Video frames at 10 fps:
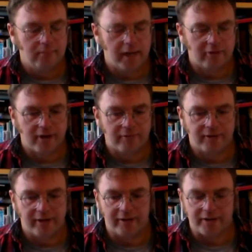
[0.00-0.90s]
aircraft
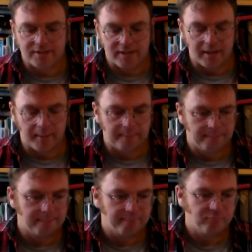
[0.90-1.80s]
carrier design.
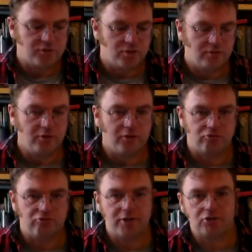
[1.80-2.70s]
So you've got the
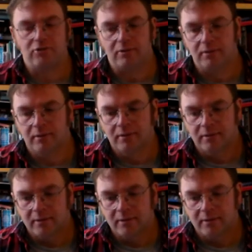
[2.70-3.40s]
traditional